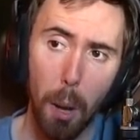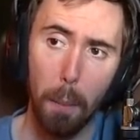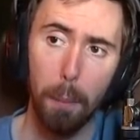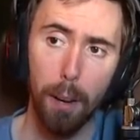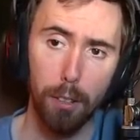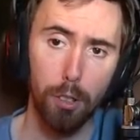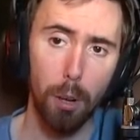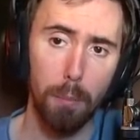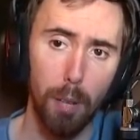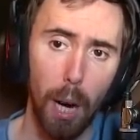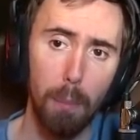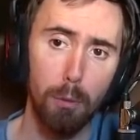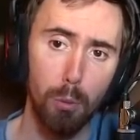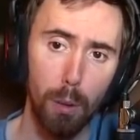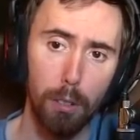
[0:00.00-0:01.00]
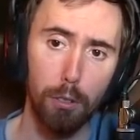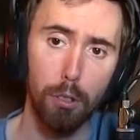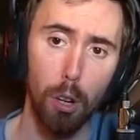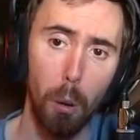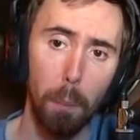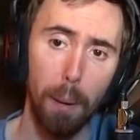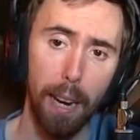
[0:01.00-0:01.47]
but sometimes risks
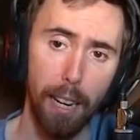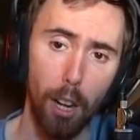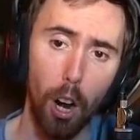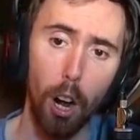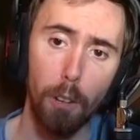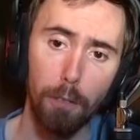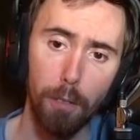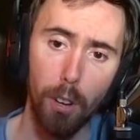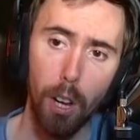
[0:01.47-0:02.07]
don't pay off.